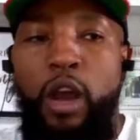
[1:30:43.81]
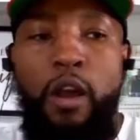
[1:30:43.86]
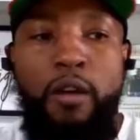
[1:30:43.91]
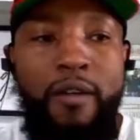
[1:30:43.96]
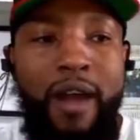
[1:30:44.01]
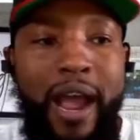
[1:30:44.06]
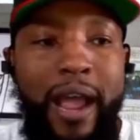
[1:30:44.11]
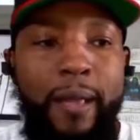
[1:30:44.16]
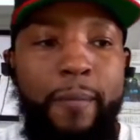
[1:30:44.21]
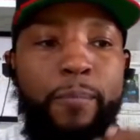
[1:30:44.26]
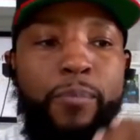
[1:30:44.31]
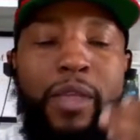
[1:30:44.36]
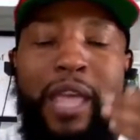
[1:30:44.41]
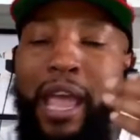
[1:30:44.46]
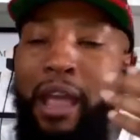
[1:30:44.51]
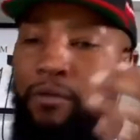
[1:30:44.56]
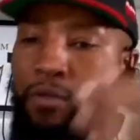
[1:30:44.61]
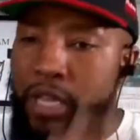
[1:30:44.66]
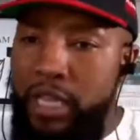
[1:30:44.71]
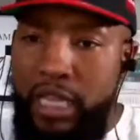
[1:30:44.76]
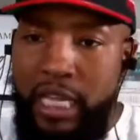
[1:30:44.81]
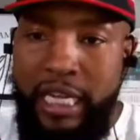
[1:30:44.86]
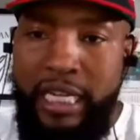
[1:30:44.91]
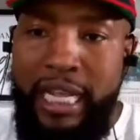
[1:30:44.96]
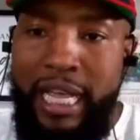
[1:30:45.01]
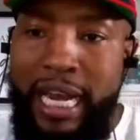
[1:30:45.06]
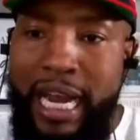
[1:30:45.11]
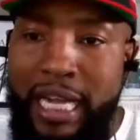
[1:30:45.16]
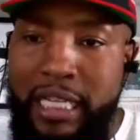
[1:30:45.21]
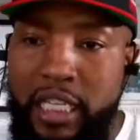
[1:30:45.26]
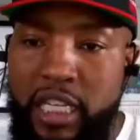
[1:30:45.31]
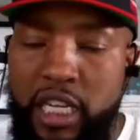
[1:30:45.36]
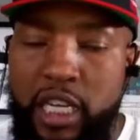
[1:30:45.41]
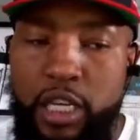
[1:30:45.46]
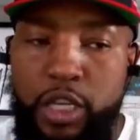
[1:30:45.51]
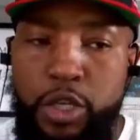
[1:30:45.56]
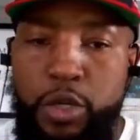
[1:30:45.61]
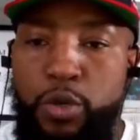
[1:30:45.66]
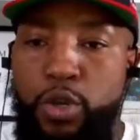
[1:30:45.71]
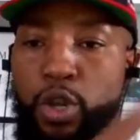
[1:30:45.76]
All right. Everything that I
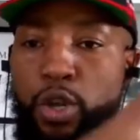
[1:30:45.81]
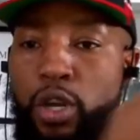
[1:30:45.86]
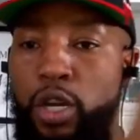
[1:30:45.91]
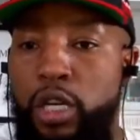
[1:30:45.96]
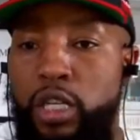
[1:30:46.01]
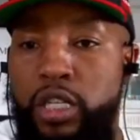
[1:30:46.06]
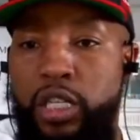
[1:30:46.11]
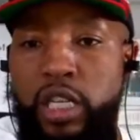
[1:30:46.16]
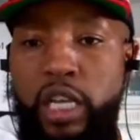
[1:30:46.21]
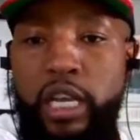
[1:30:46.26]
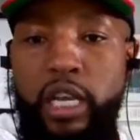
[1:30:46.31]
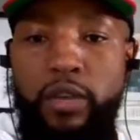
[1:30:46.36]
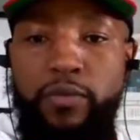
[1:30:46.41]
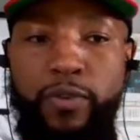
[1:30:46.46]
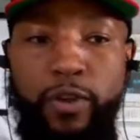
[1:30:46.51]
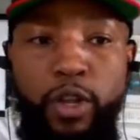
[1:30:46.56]
teach, you're going to see.